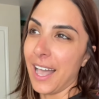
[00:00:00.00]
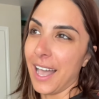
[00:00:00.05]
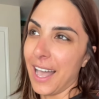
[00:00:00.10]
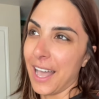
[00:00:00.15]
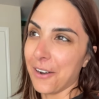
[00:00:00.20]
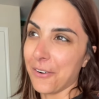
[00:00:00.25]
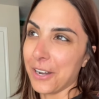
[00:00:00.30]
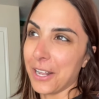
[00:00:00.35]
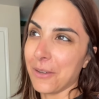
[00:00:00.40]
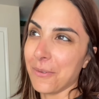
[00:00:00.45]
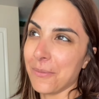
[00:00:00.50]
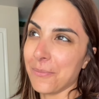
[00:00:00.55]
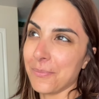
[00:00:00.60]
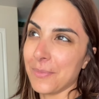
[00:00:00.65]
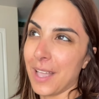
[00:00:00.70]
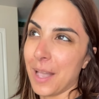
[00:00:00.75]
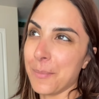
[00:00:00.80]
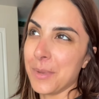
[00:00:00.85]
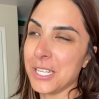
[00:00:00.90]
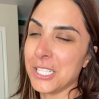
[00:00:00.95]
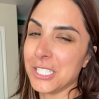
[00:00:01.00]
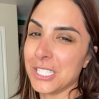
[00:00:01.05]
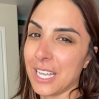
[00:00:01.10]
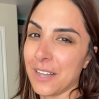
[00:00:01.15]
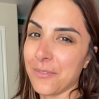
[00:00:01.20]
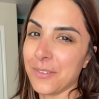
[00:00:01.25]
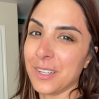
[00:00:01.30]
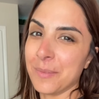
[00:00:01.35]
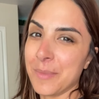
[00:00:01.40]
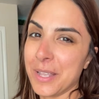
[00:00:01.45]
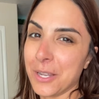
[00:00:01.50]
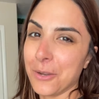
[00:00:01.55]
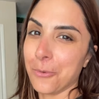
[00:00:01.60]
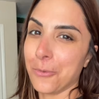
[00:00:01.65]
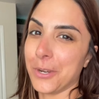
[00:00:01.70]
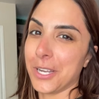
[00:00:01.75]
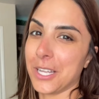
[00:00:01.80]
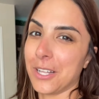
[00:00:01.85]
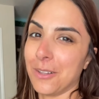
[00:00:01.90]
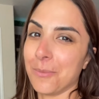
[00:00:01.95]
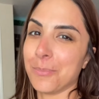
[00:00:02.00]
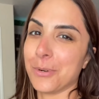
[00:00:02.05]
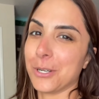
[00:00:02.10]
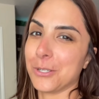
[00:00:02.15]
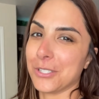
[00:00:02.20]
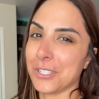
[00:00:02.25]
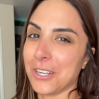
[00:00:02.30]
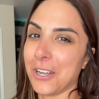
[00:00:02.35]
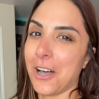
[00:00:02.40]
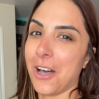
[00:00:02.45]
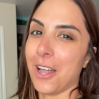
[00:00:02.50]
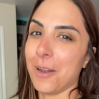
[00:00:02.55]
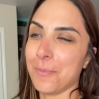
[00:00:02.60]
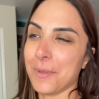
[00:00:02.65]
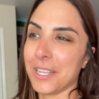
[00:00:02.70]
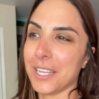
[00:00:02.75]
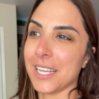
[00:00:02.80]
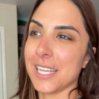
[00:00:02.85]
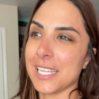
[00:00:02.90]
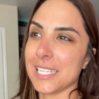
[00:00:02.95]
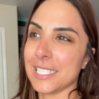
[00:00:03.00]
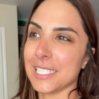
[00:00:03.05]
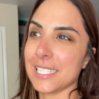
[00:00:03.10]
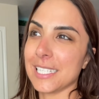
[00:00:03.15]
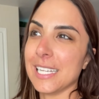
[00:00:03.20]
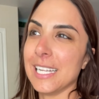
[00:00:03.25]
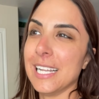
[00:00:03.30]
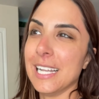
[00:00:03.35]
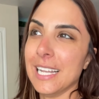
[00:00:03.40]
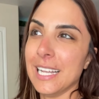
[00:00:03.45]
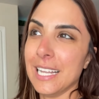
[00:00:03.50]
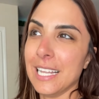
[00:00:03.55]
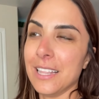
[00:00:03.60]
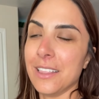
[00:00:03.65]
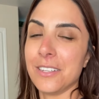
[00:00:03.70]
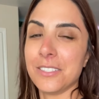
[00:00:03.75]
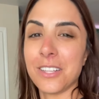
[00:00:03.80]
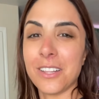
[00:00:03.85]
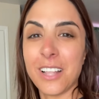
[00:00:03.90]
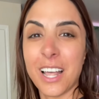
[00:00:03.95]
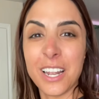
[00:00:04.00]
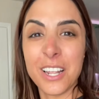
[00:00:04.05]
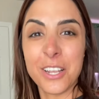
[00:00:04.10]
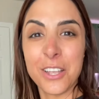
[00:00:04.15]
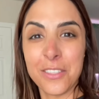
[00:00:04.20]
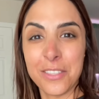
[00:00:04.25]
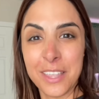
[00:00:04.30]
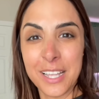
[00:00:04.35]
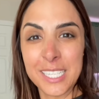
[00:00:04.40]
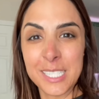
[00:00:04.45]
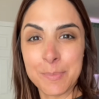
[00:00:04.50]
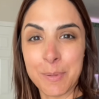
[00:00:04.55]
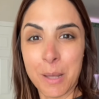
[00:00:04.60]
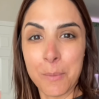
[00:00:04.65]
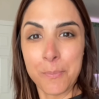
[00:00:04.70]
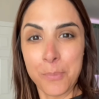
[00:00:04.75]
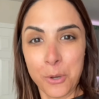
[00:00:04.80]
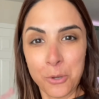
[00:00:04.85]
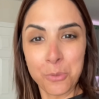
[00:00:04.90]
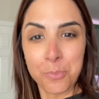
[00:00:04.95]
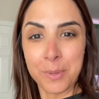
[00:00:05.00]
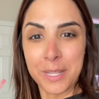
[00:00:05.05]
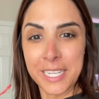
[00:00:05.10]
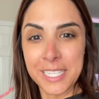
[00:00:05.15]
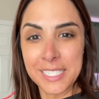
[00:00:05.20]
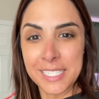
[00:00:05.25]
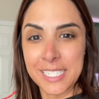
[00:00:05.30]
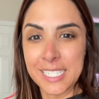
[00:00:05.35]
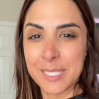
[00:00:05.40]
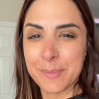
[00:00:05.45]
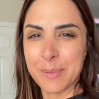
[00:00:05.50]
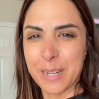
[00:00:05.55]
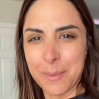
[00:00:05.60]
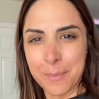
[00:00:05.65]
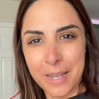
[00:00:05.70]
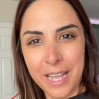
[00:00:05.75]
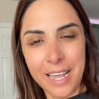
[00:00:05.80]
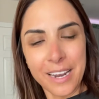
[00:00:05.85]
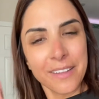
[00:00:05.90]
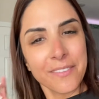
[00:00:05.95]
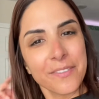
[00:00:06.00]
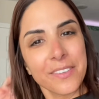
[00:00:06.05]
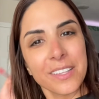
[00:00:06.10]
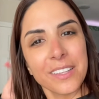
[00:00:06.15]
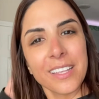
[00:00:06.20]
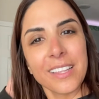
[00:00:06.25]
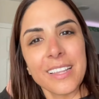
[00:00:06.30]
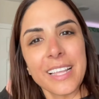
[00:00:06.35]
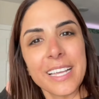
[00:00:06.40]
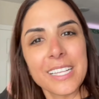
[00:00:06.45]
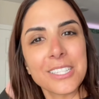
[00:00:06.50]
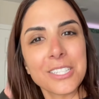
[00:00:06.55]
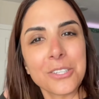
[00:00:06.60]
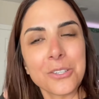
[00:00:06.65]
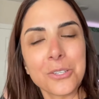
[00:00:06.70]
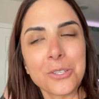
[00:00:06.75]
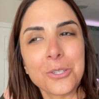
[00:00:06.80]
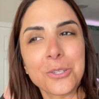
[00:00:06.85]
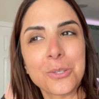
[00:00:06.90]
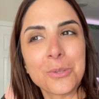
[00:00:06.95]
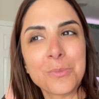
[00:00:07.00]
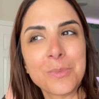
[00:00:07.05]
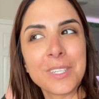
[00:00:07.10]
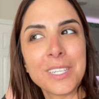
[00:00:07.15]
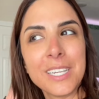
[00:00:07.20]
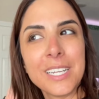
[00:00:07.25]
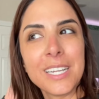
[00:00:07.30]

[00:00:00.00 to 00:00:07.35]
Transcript: I don't know. I'm going to definitely make a real pros and cons, because there's a lot of good things about both places, but I'm kind of feeling like Tulum